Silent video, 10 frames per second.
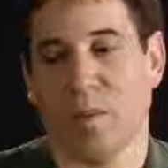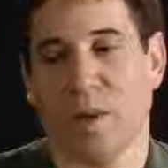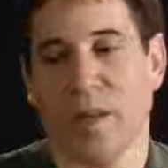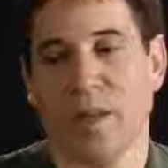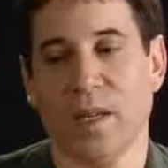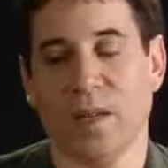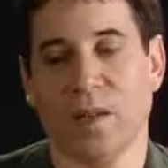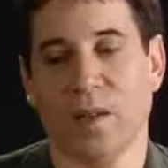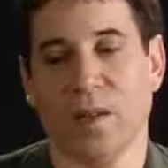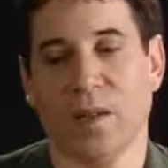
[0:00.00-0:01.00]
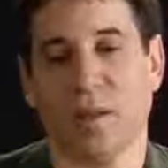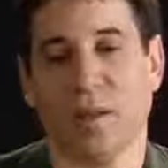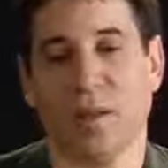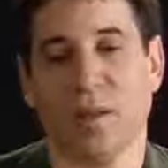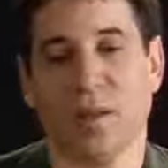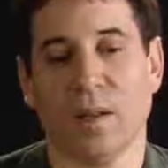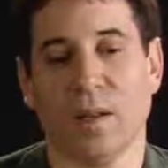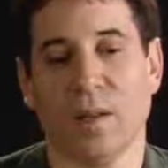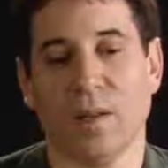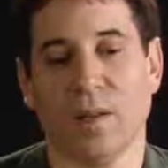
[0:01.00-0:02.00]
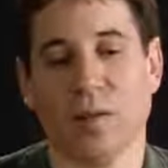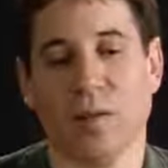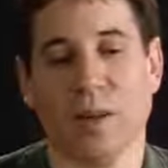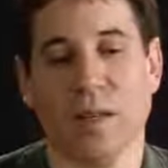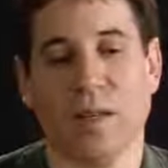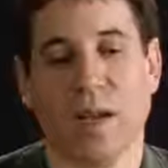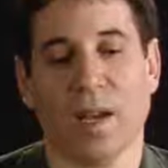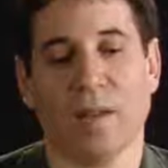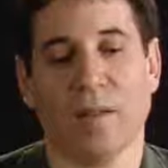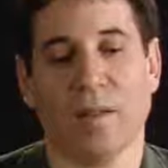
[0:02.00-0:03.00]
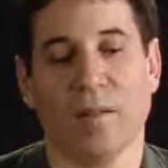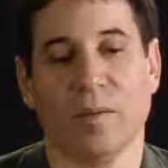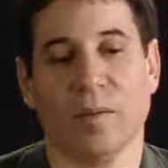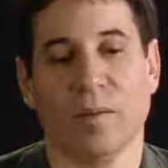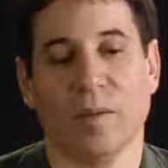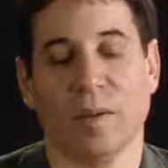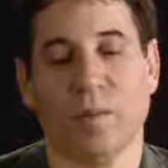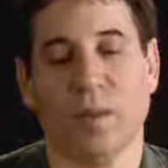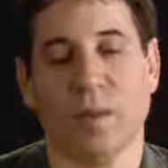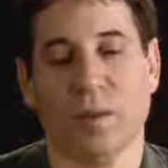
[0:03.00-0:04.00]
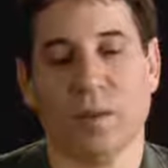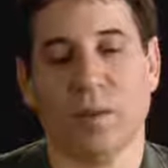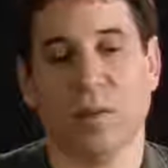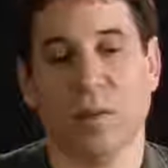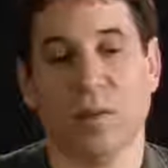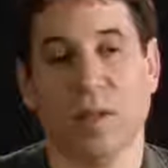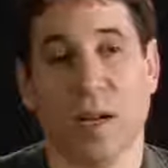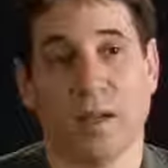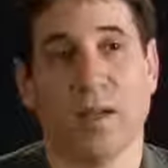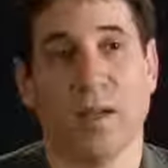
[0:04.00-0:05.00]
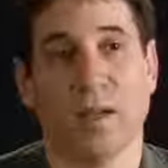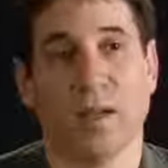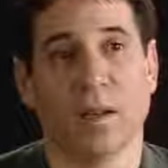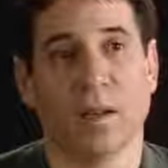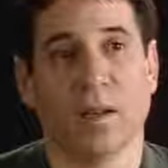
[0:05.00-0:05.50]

But this is the way that one begins to learn technique.